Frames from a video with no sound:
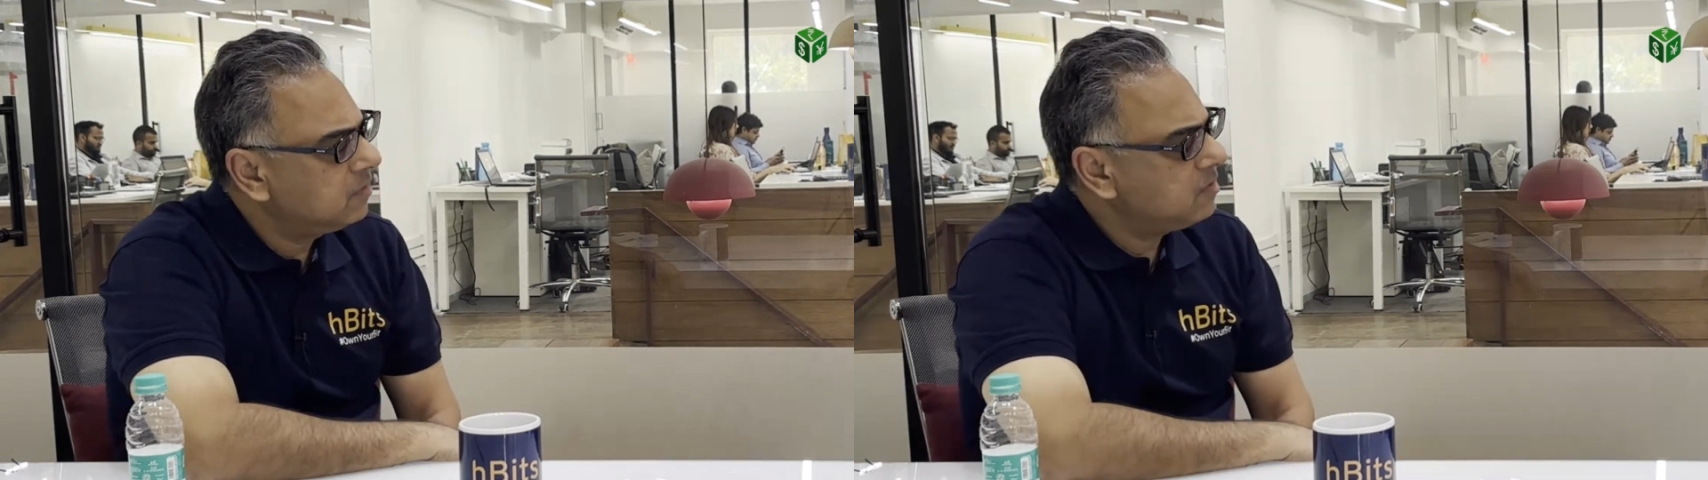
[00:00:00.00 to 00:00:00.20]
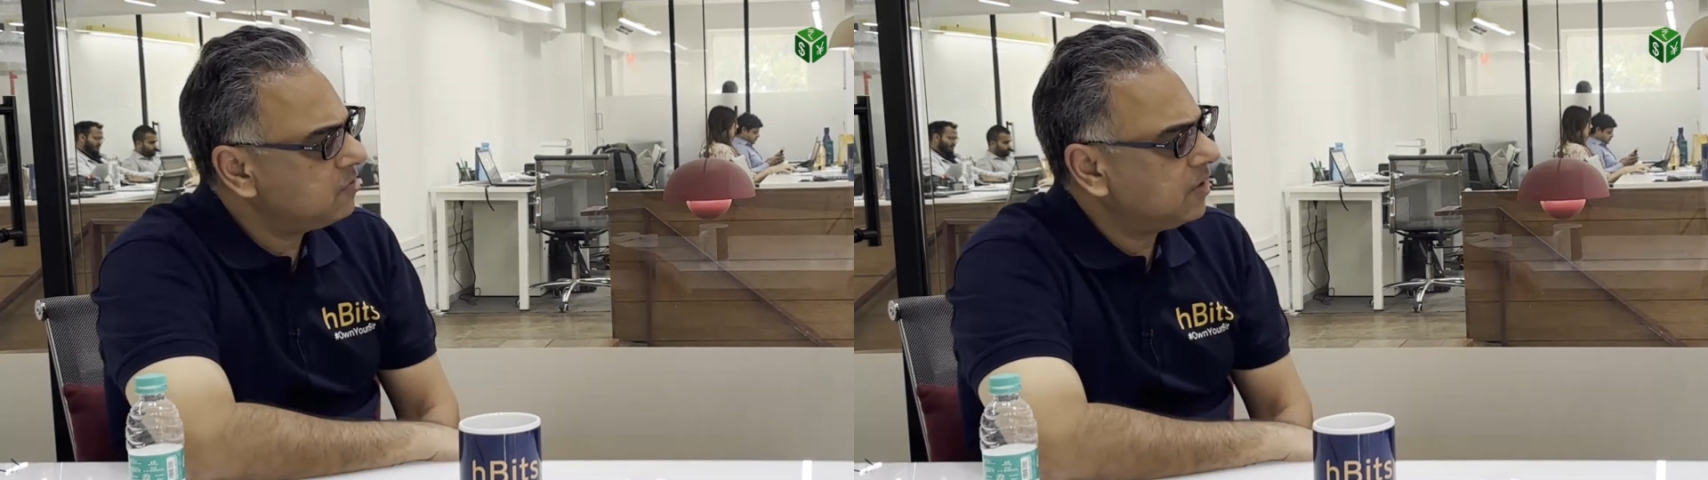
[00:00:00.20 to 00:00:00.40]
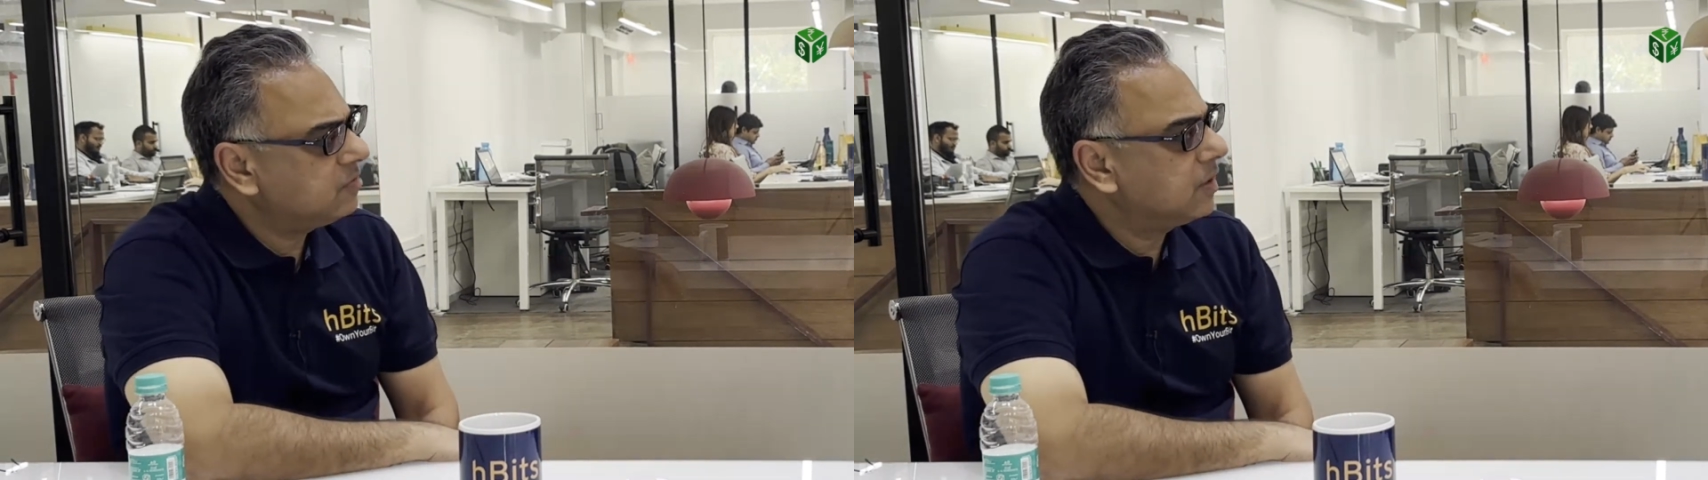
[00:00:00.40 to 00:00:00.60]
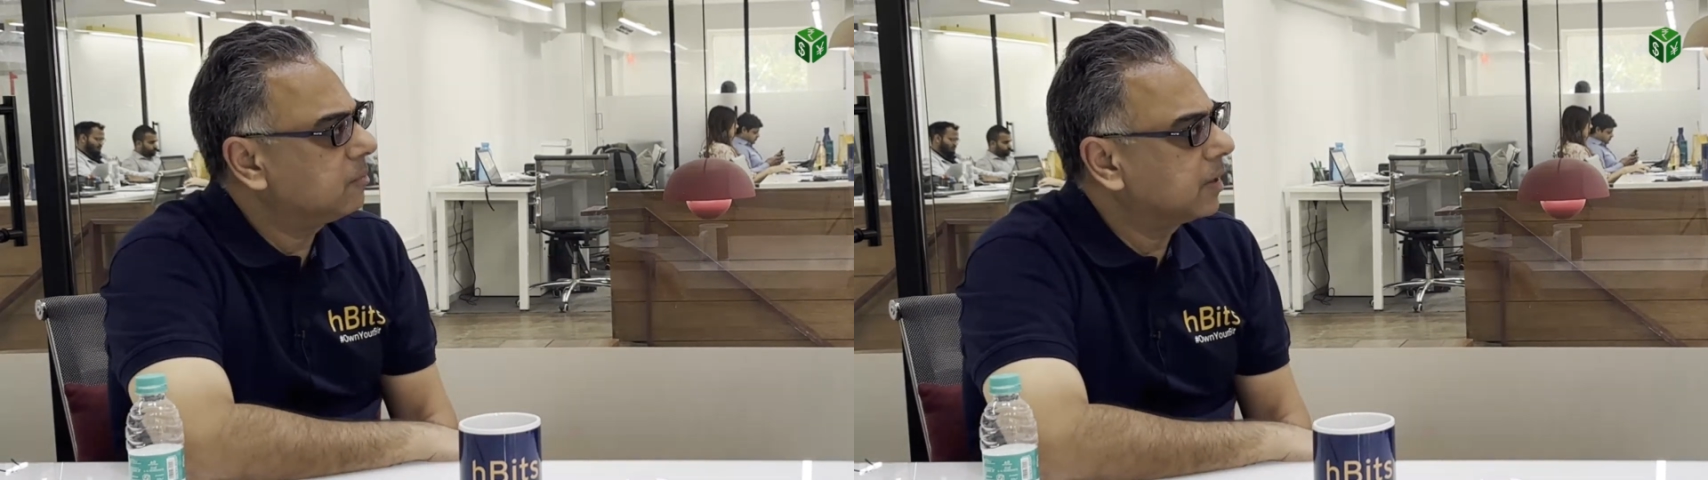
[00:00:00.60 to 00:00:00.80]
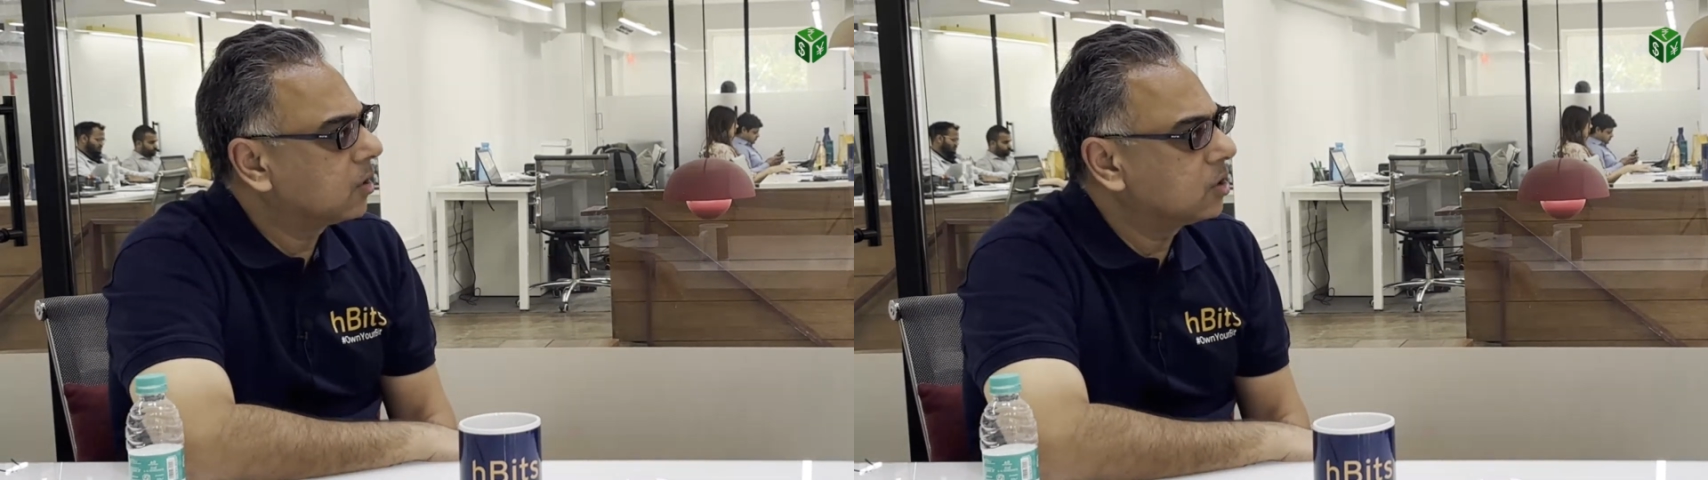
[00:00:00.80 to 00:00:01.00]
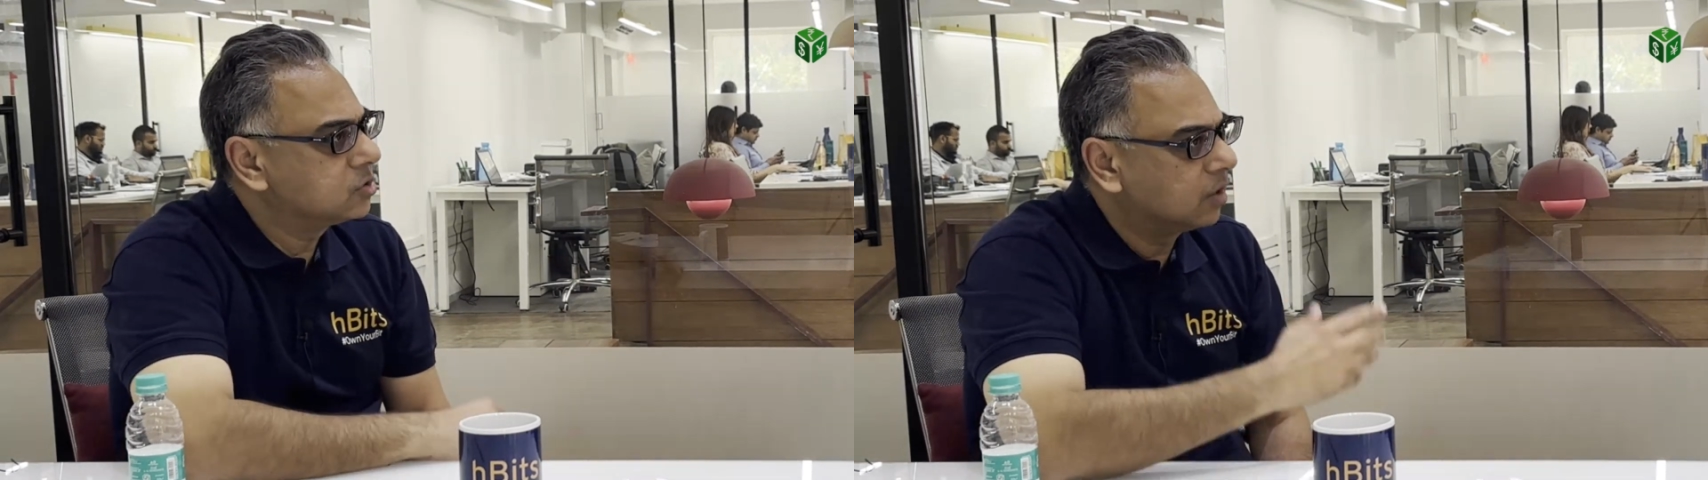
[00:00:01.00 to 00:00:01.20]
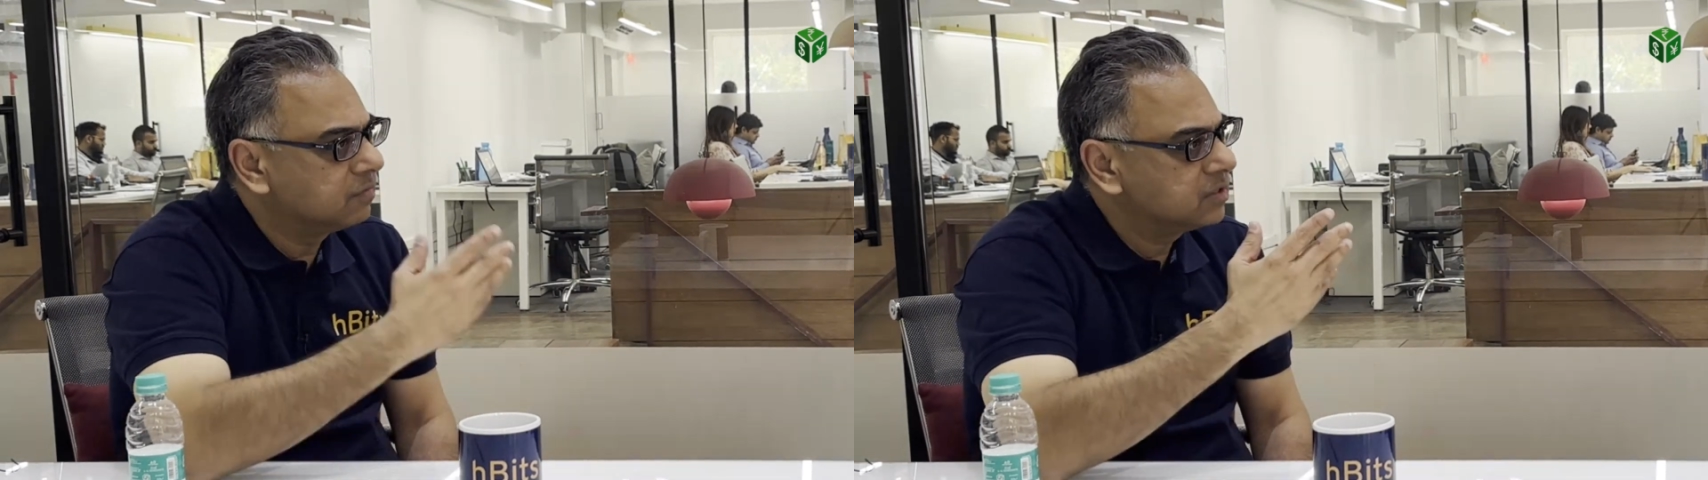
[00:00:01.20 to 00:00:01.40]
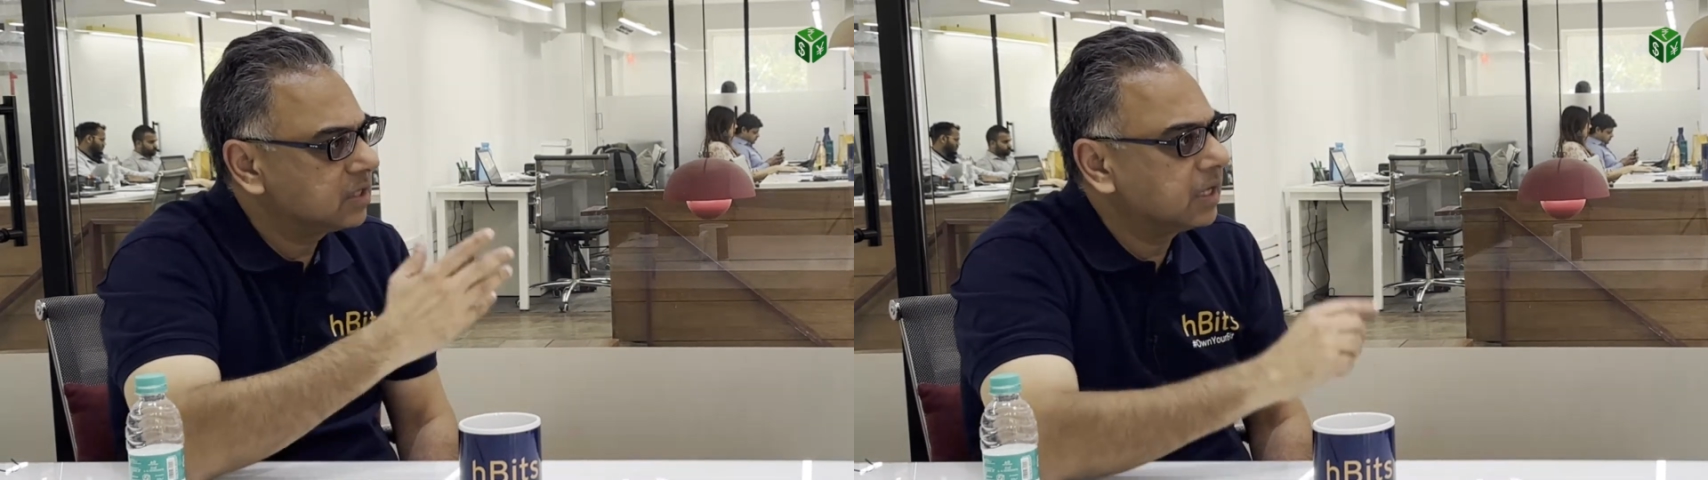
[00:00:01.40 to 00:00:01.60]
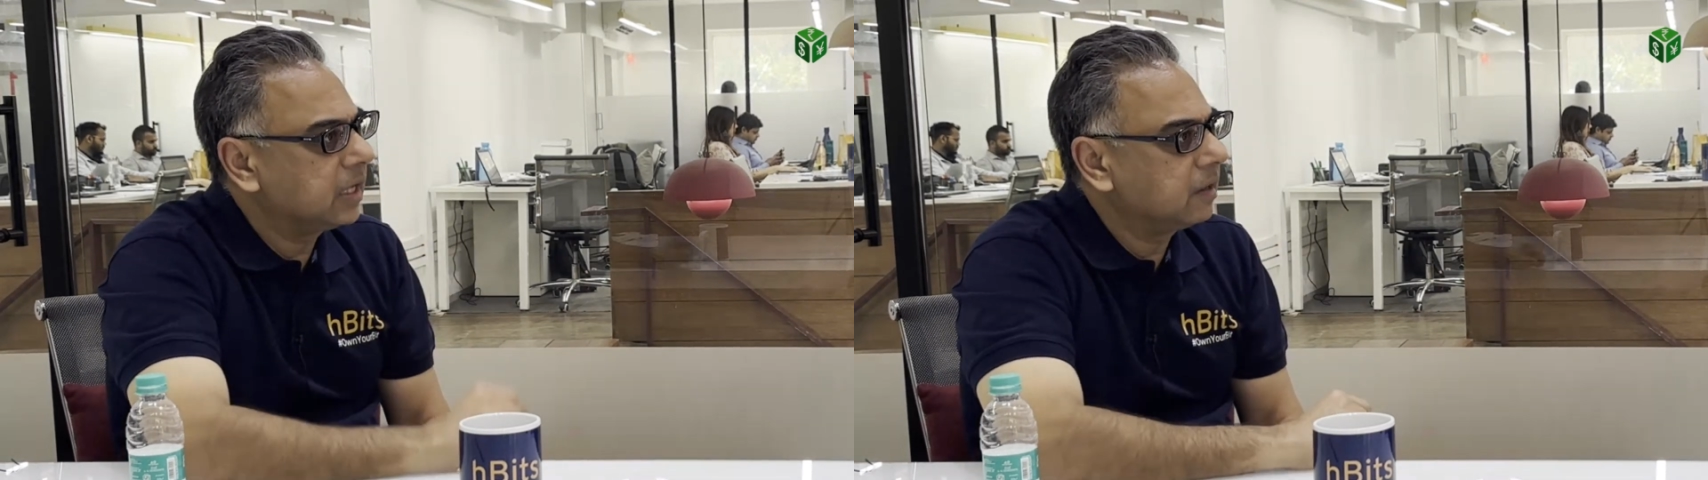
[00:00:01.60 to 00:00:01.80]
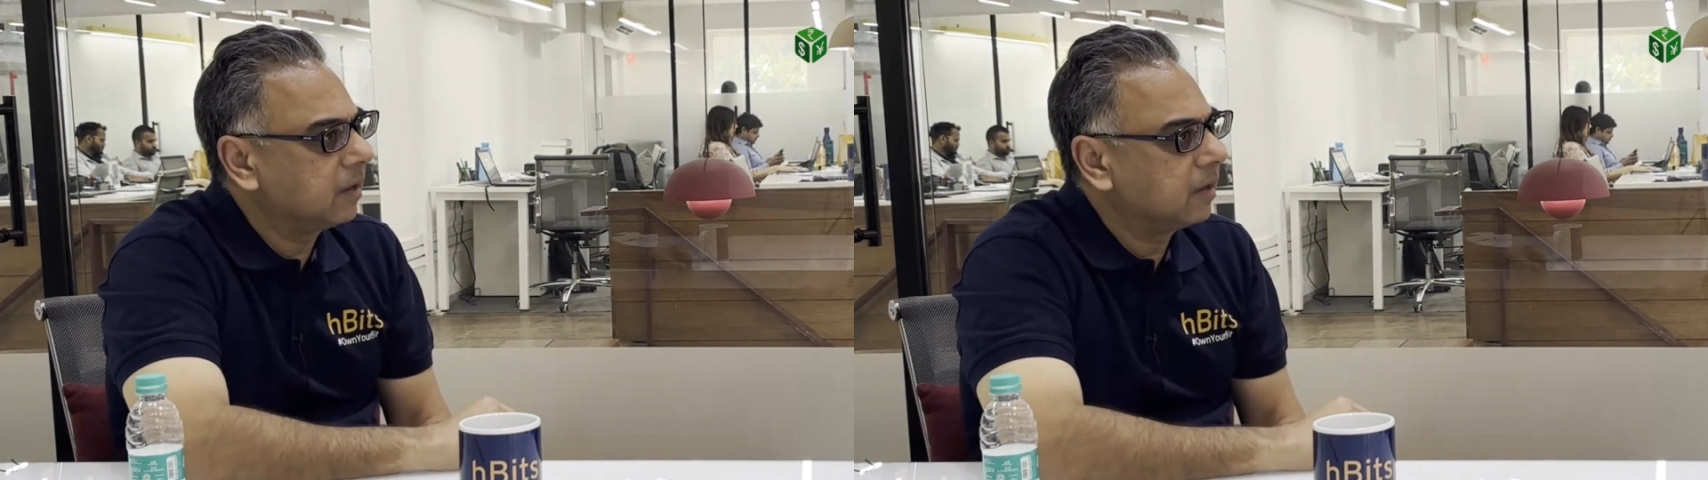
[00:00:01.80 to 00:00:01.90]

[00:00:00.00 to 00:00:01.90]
interesting because obviously,